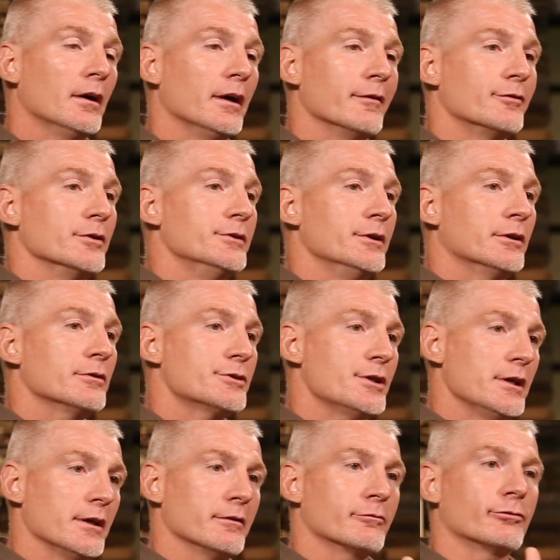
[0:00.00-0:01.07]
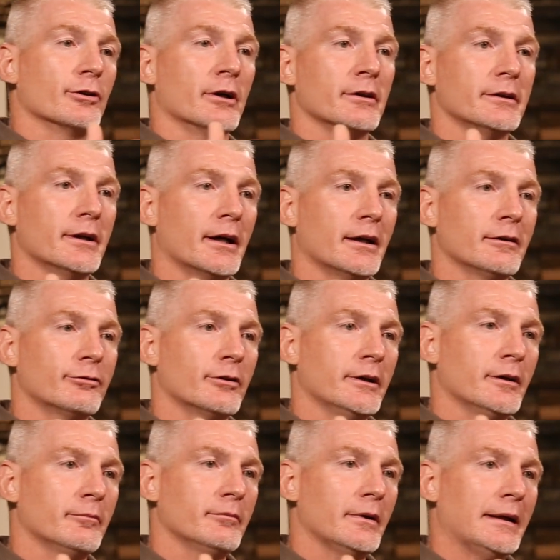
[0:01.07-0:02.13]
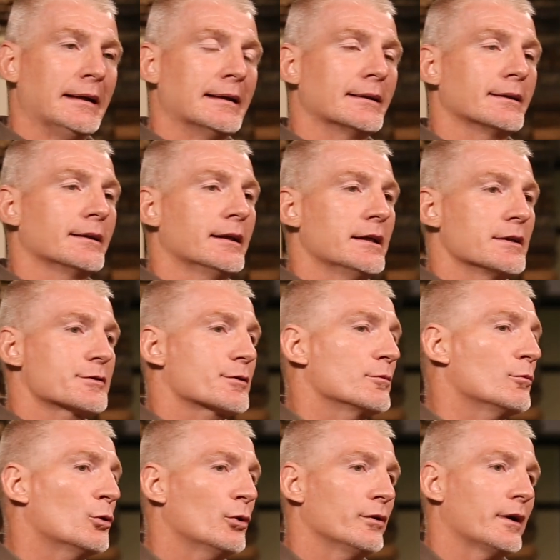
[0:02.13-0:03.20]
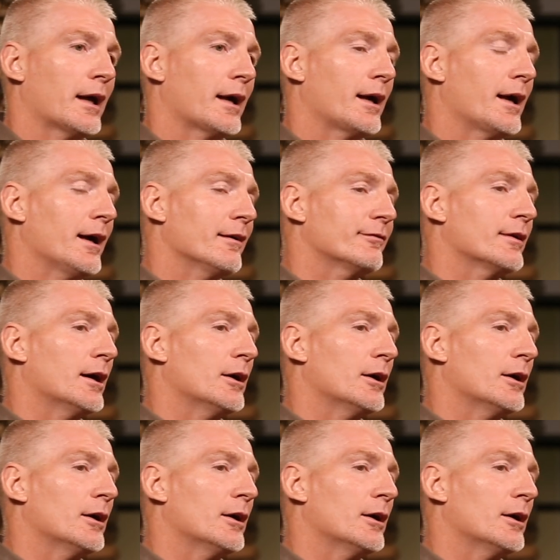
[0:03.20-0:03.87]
If the deer is hit in front of the diaphragm and it lives for more than a half